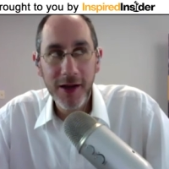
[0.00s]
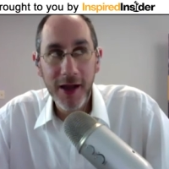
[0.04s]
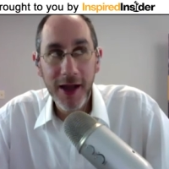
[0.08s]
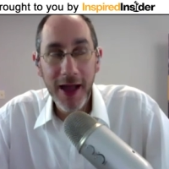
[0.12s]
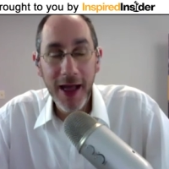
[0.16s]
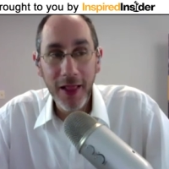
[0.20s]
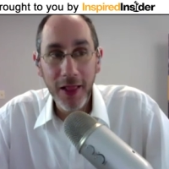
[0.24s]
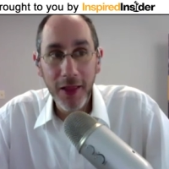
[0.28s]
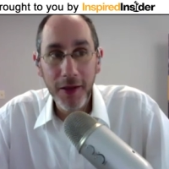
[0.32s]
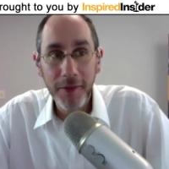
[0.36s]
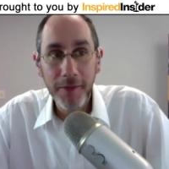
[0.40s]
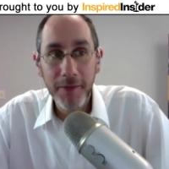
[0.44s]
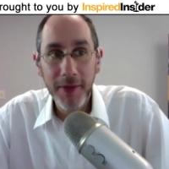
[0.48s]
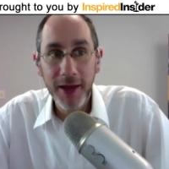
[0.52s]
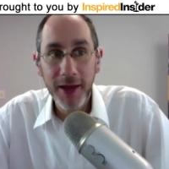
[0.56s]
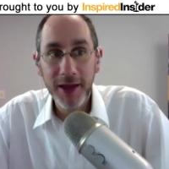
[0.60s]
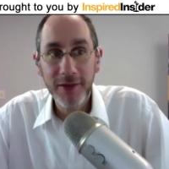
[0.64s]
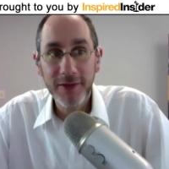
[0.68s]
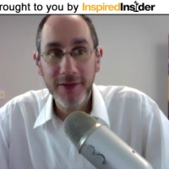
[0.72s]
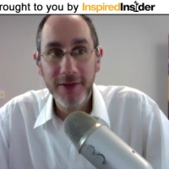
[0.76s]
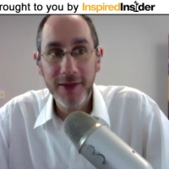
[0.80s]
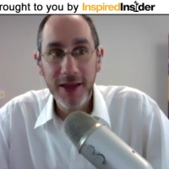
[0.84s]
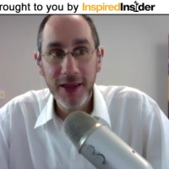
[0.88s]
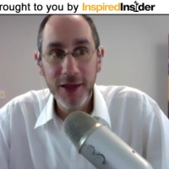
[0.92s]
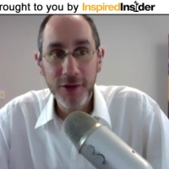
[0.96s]

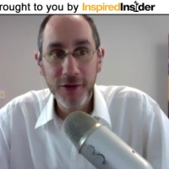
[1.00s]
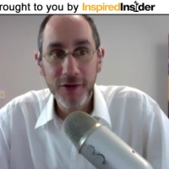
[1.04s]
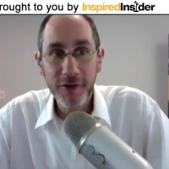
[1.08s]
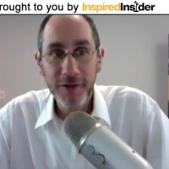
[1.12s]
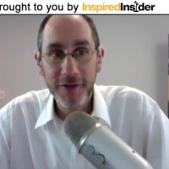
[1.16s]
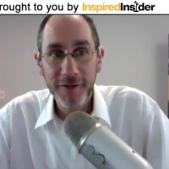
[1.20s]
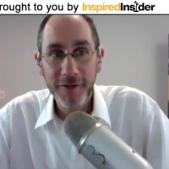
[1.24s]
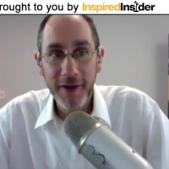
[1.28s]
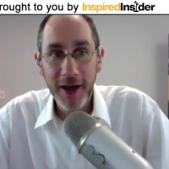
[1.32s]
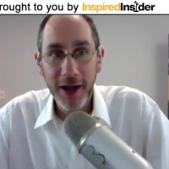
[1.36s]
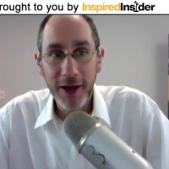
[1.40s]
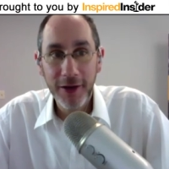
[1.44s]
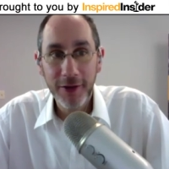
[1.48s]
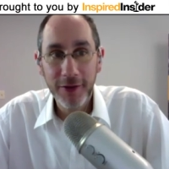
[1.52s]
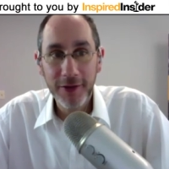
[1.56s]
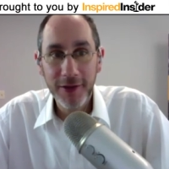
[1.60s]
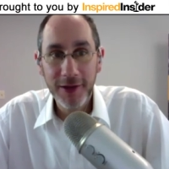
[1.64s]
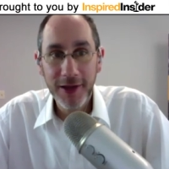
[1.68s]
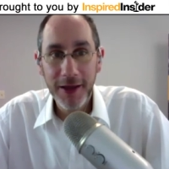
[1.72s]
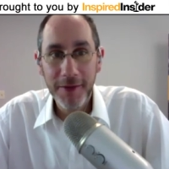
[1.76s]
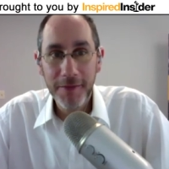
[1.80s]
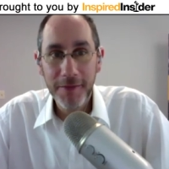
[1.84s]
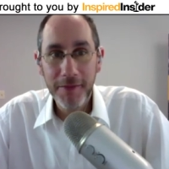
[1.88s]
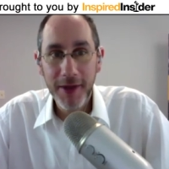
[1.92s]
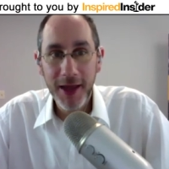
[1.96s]
elements that you have
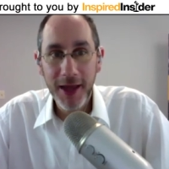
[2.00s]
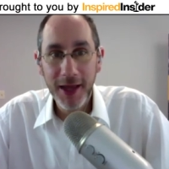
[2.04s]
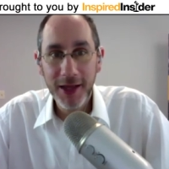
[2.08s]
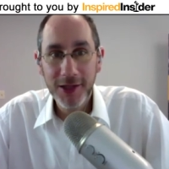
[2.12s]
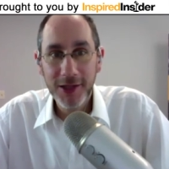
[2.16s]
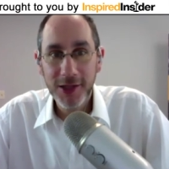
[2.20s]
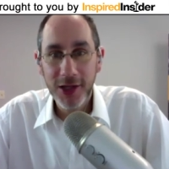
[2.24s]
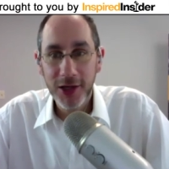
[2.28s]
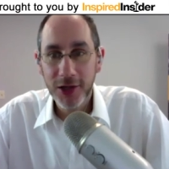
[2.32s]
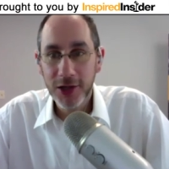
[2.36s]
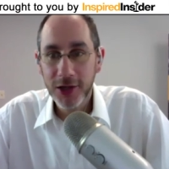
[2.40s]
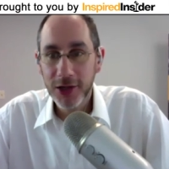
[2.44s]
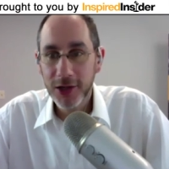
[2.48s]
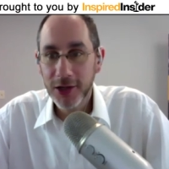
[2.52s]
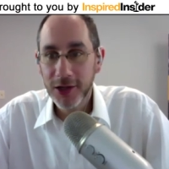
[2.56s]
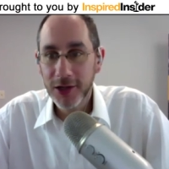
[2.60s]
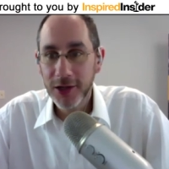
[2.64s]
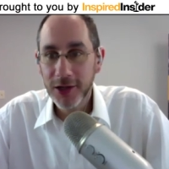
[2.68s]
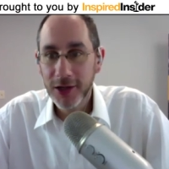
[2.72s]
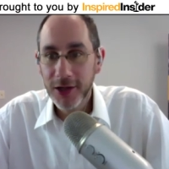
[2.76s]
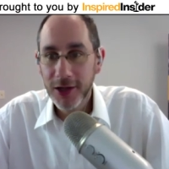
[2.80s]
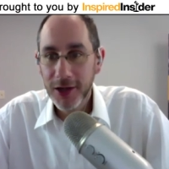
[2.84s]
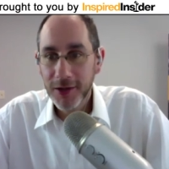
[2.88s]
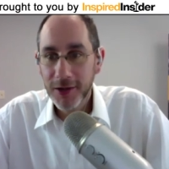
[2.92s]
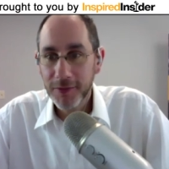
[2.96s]
found that makes a
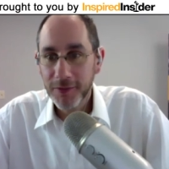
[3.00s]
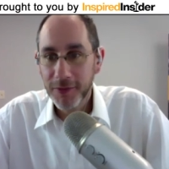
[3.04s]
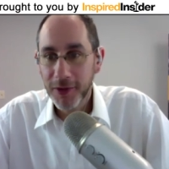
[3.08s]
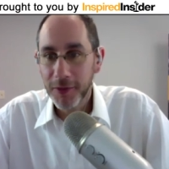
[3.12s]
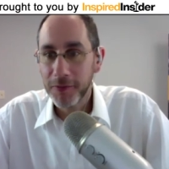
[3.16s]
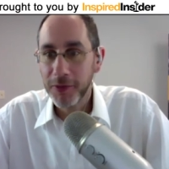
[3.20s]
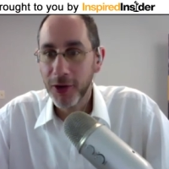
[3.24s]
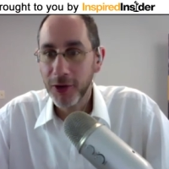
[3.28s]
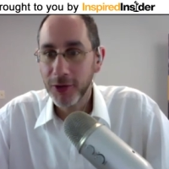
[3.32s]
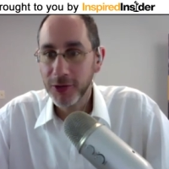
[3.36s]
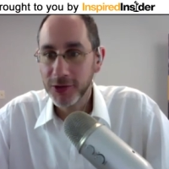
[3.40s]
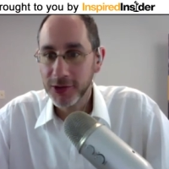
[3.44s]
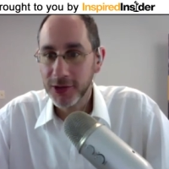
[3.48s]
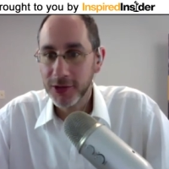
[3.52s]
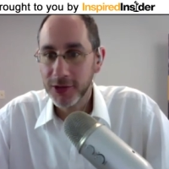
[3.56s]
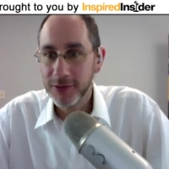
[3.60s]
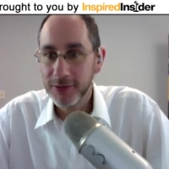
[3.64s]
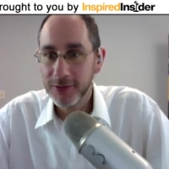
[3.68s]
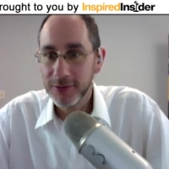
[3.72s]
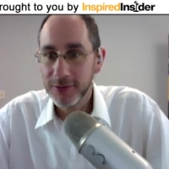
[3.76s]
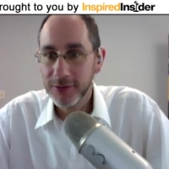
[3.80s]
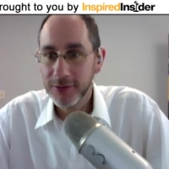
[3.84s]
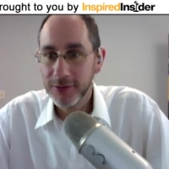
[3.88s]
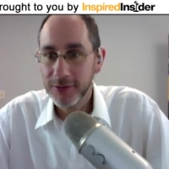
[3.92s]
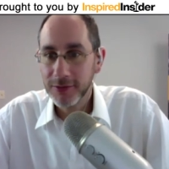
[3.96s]
good proposal
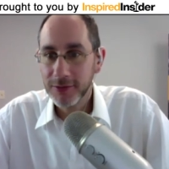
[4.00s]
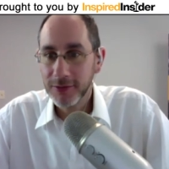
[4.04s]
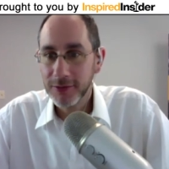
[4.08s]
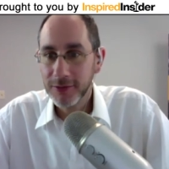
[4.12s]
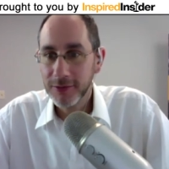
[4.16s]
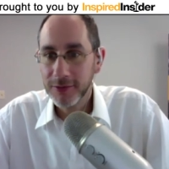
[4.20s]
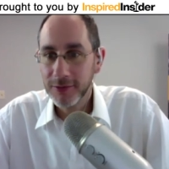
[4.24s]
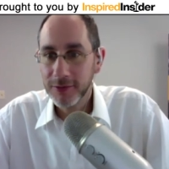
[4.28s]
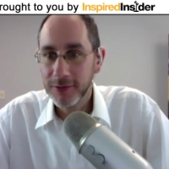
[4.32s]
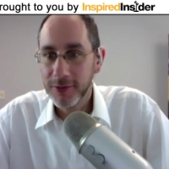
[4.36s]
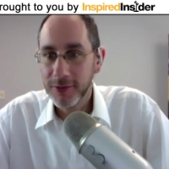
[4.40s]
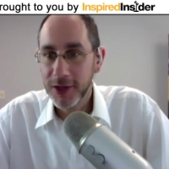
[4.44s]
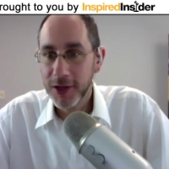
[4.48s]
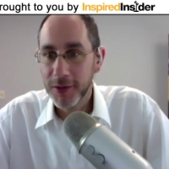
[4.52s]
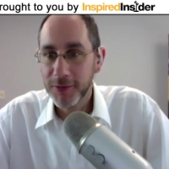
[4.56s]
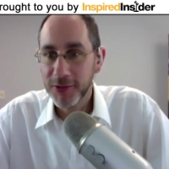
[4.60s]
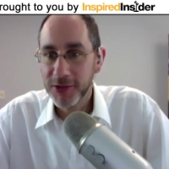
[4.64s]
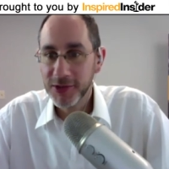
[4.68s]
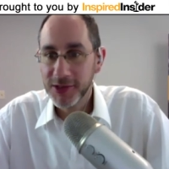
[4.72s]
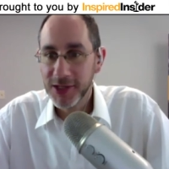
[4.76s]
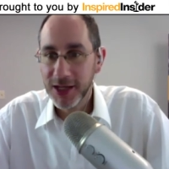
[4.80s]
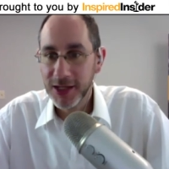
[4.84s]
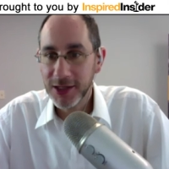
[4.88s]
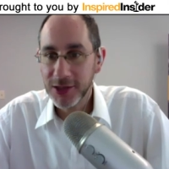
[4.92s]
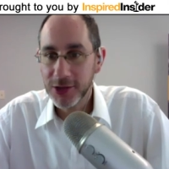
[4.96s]
when you're
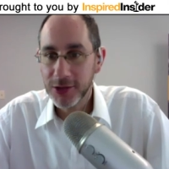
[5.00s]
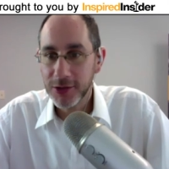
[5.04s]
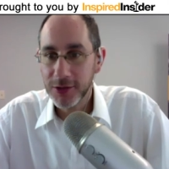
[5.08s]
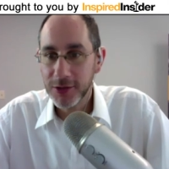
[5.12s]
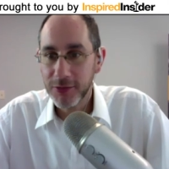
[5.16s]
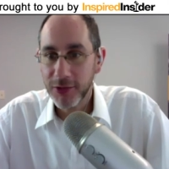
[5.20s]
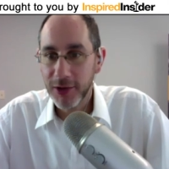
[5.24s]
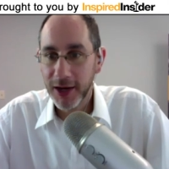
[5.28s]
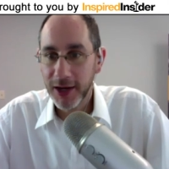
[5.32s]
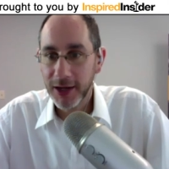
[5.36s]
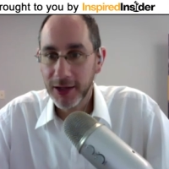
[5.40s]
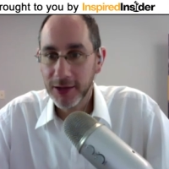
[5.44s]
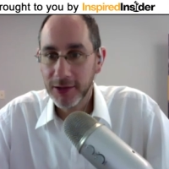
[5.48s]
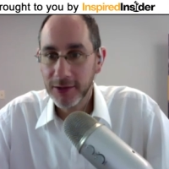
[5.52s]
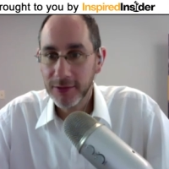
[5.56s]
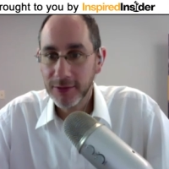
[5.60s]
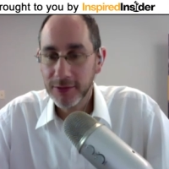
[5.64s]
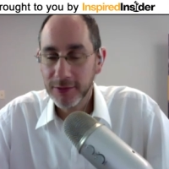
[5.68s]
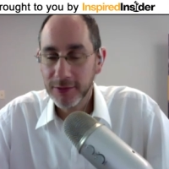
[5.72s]
presenting to a brand?